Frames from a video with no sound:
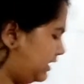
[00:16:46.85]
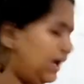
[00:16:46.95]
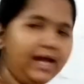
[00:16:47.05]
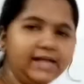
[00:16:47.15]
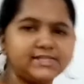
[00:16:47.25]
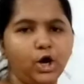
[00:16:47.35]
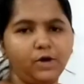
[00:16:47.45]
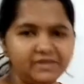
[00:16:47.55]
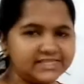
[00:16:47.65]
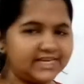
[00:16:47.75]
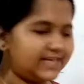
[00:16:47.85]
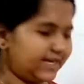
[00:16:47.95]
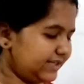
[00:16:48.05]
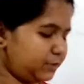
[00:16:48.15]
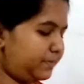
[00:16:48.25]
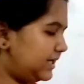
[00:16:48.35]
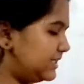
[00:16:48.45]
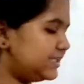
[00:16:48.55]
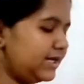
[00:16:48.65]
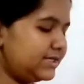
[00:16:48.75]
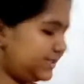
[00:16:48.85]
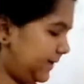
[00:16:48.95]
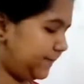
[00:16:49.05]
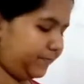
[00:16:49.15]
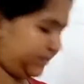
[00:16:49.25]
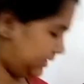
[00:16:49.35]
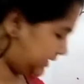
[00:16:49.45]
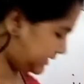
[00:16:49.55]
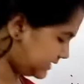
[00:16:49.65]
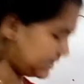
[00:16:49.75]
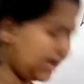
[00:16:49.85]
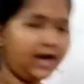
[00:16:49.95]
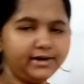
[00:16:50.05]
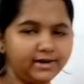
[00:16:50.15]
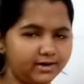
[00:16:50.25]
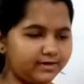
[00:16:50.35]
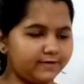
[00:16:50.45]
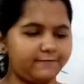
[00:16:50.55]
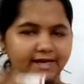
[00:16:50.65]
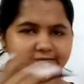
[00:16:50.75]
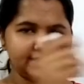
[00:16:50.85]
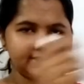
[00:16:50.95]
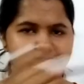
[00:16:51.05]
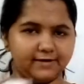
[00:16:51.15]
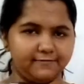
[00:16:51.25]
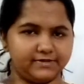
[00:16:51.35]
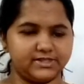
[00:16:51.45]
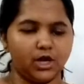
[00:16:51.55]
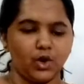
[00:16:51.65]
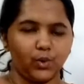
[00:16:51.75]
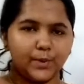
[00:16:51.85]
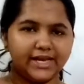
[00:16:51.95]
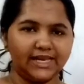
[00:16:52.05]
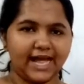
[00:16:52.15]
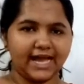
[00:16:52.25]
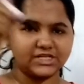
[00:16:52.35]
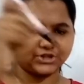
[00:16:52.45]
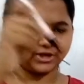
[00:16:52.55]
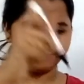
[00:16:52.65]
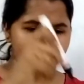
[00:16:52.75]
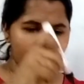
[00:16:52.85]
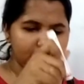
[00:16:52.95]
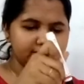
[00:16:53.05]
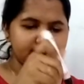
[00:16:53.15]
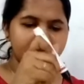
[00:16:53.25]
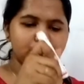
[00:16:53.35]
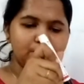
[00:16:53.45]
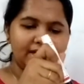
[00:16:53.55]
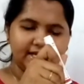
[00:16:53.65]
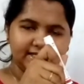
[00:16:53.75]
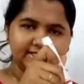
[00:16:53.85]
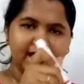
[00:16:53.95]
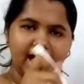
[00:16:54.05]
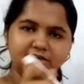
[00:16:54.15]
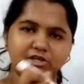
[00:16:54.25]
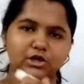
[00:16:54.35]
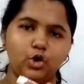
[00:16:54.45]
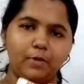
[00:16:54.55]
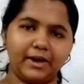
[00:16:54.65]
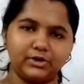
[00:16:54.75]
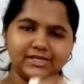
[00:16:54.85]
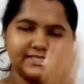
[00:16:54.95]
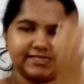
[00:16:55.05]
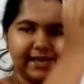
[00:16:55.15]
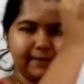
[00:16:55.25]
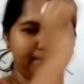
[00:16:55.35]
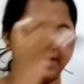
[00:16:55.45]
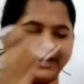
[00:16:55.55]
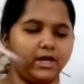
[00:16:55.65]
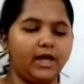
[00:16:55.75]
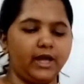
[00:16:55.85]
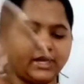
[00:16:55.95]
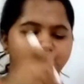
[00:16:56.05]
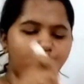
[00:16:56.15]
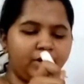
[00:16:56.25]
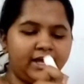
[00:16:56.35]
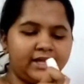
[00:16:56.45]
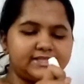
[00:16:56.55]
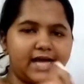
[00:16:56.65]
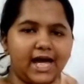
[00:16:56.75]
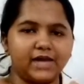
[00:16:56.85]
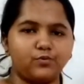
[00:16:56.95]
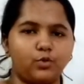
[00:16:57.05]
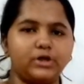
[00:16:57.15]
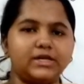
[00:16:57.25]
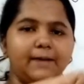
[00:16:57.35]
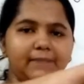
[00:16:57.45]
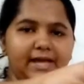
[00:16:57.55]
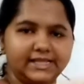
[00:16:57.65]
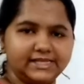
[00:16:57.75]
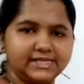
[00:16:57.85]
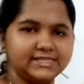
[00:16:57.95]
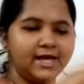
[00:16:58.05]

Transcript: It's obviously like that because see, this is our reflecting surface. When light ray falls, it will hit and it will go back to the same plane. It won't hit and won't come like this.